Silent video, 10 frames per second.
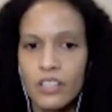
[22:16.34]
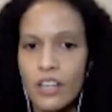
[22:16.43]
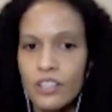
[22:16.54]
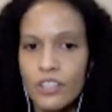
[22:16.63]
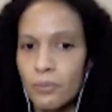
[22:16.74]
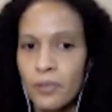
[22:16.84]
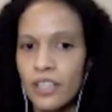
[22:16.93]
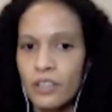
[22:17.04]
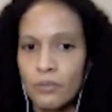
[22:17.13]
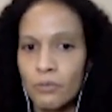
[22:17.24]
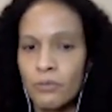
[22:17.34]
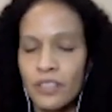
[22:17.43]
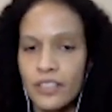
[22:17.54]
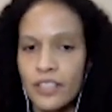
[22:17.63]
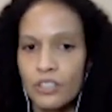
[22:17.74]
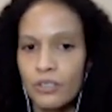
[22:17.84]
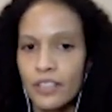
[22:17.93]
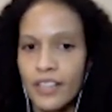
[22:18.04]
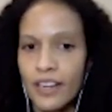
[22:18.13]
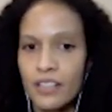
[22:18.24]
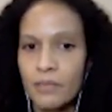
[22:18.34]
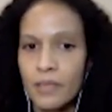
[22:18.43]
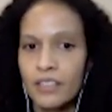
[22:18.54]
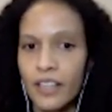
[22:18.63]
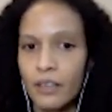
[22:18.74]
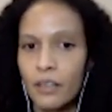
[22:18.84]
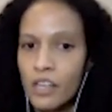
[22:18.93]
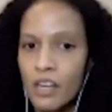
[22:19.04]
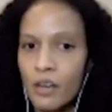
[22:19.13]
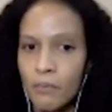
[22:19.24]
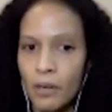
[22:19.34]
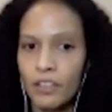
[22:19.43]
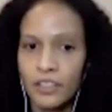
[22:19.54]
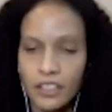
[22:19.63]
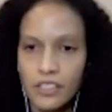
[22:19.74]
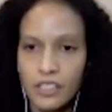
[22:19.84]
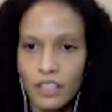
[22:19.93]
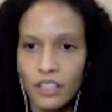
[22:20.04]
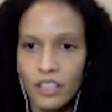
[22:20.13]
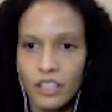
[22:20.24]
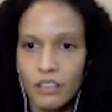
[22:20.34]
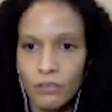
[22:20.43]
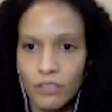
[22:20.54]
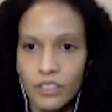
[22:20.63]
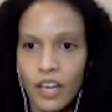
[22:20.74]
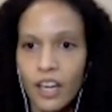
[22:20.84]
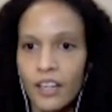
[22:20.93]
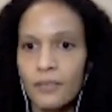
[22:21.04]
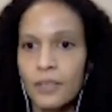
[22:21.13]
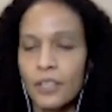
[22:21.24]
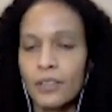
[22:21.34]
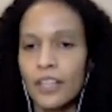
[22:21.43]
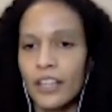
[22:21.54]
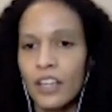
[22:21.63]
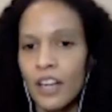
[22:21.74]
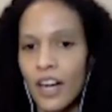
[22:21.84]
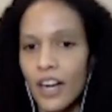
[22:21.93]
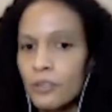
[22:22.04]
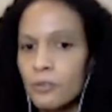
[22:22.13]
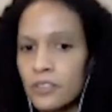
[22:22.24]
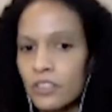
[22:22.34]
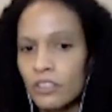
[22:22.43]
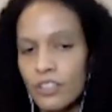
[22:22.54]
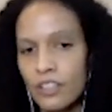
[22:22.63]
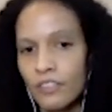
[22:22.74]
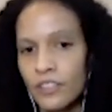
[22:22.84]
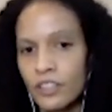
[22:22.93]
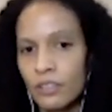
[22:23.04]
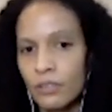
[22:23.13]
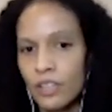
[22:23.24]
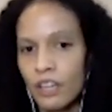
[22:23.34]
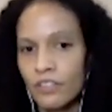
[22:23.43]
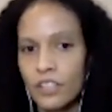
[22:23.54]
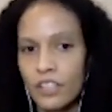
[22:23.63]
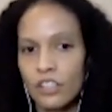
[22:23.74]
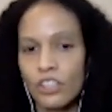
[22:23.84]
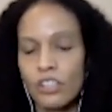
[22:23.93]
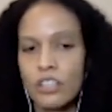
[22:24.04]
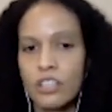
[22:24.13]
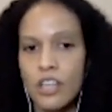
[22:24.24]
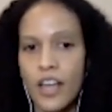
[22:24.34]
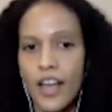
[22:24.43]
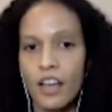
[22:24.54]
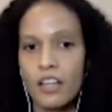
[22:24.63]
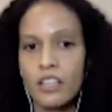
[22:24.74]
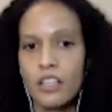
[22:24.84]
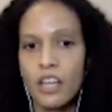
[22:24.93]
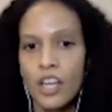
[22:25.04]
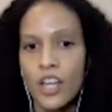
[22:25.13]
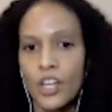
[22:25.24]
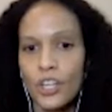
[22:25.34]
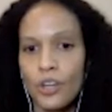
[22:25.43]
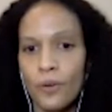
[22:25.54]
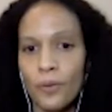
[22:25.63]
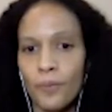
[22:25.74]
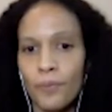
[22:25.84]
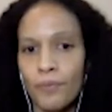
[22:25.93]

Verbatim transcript: interpreted through this history that has been like marked and studied over time? You know, like, how do you insert yourself into those conversations and, you know,